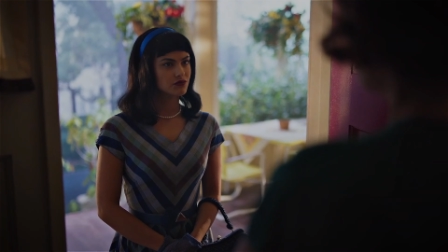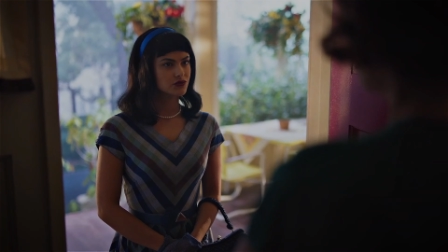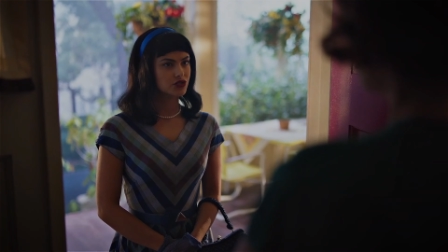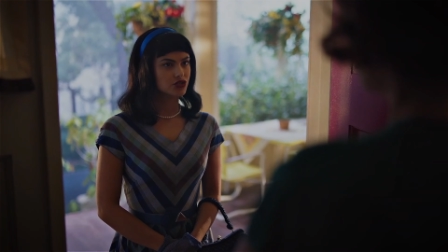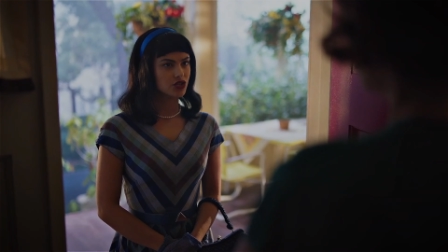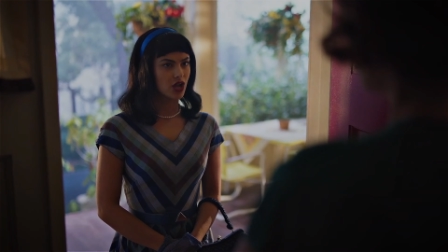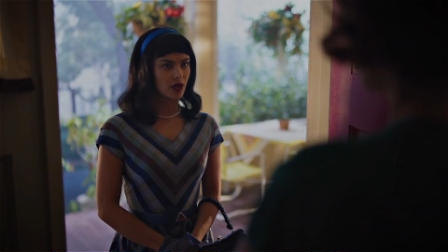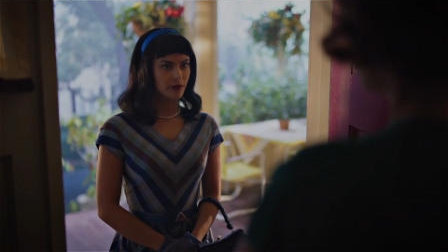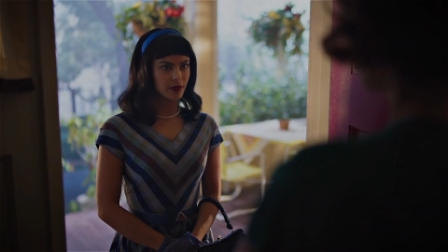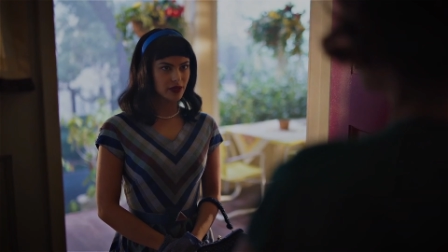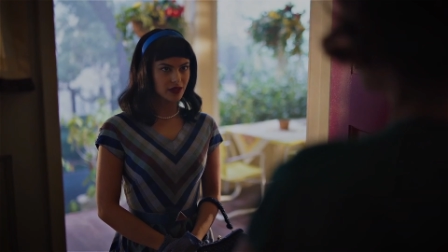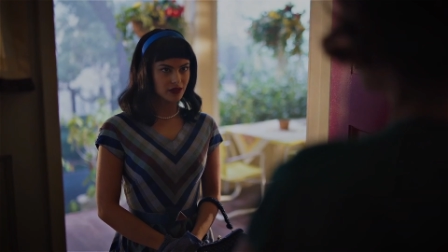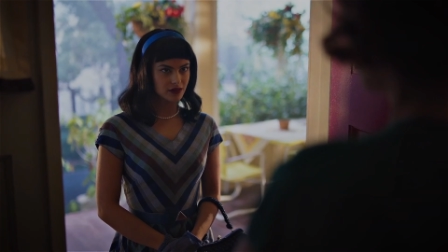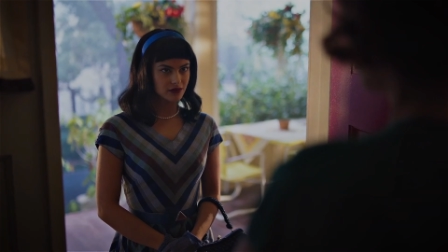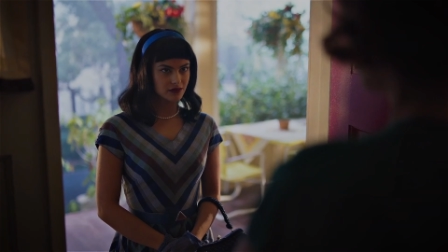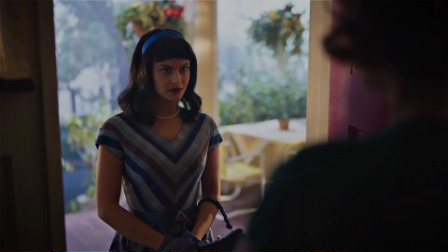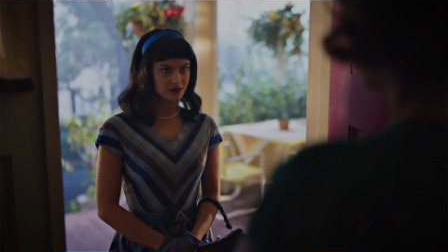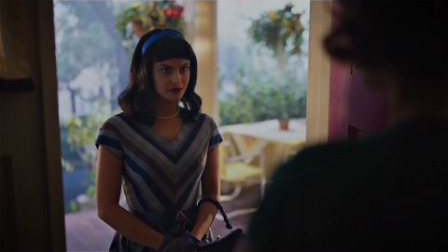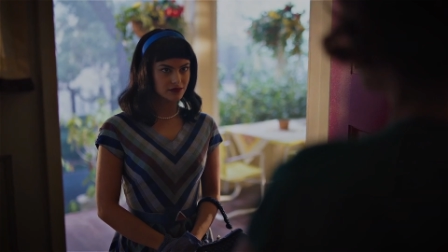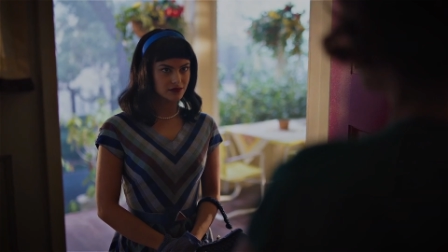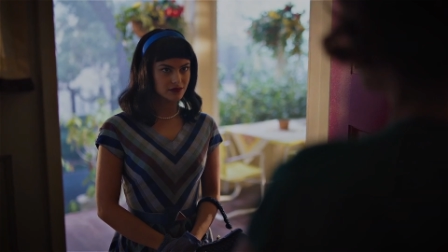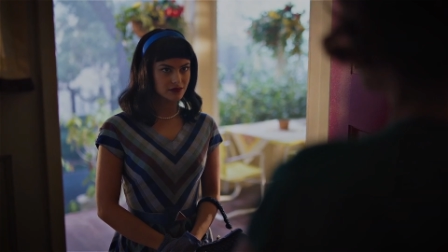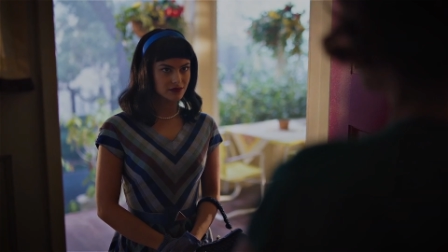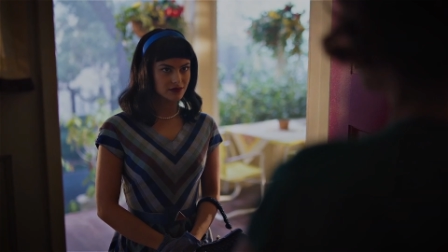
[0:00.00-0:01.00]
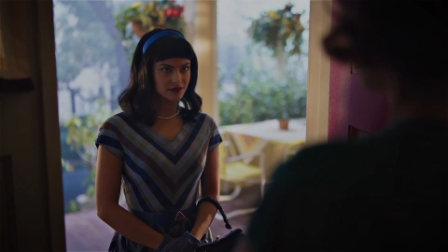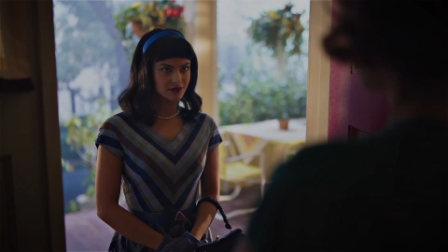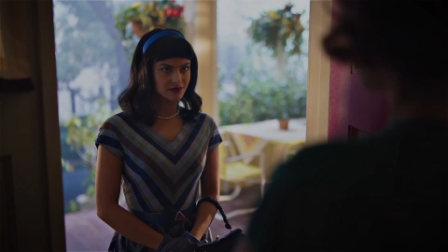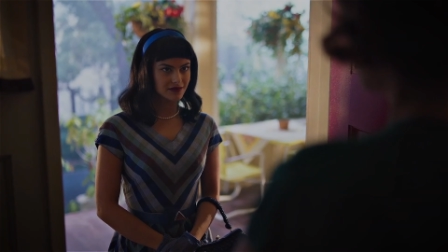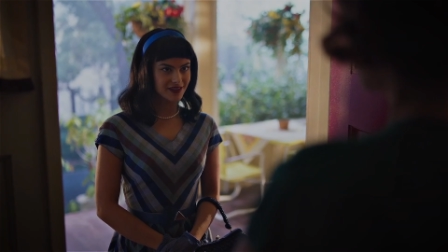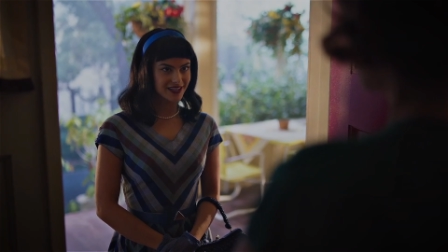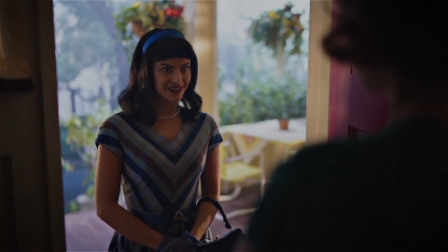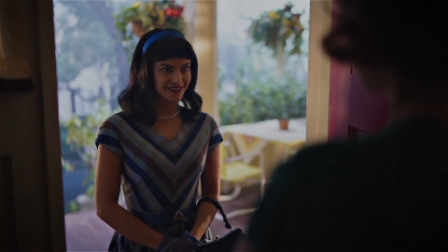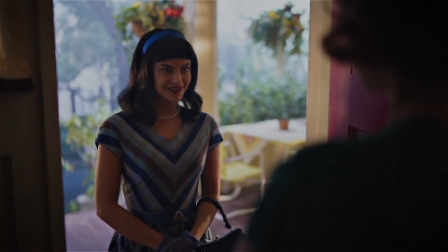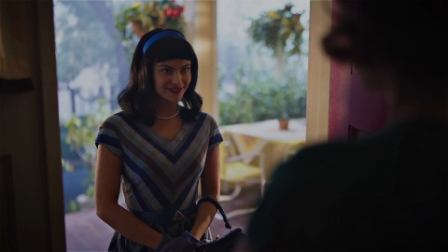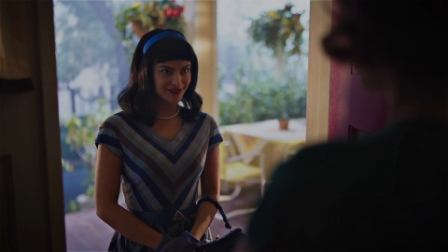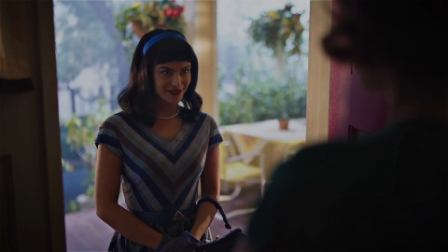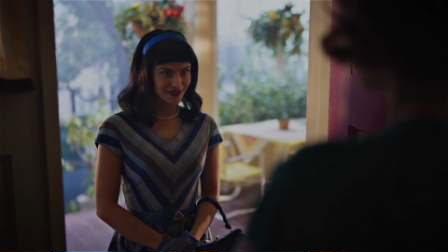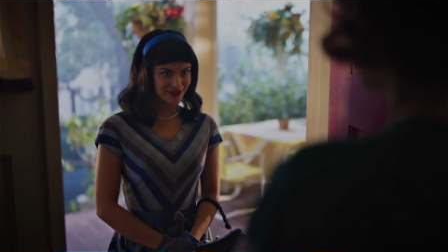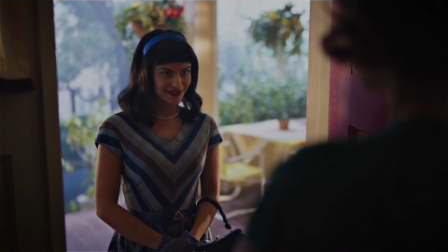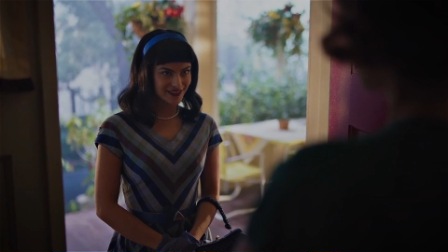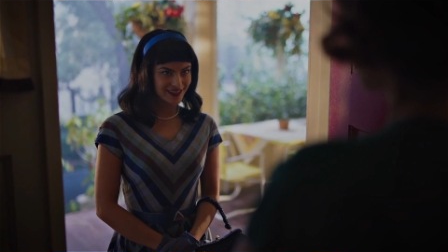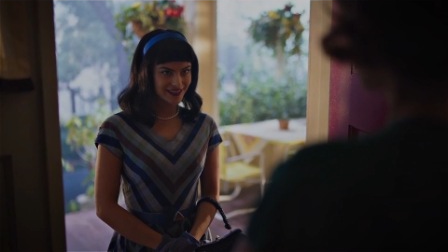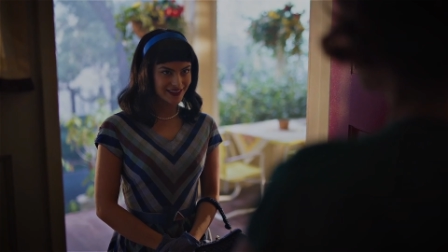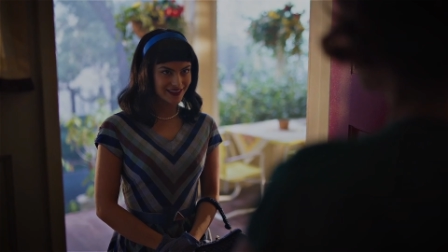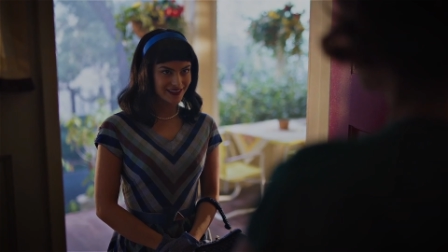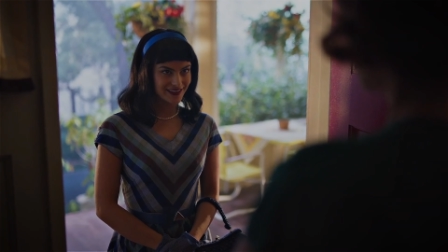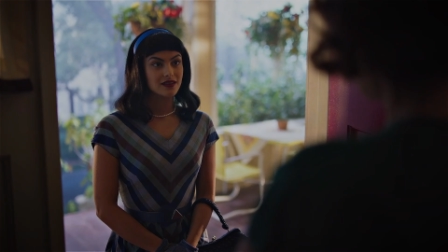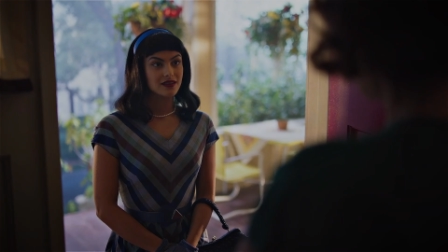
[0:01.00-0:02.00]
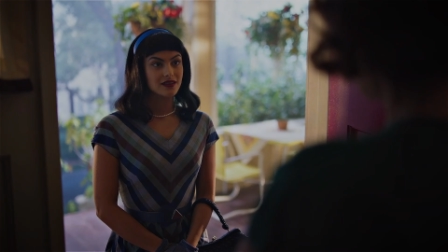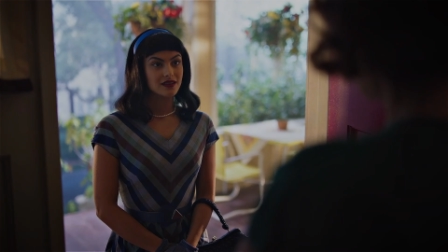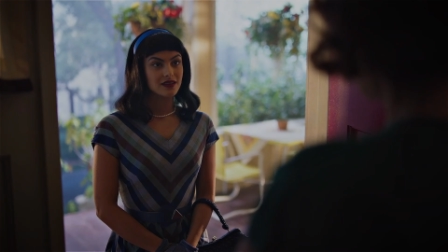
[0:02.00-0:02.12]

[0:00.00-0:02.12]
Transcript: Shopping? This early?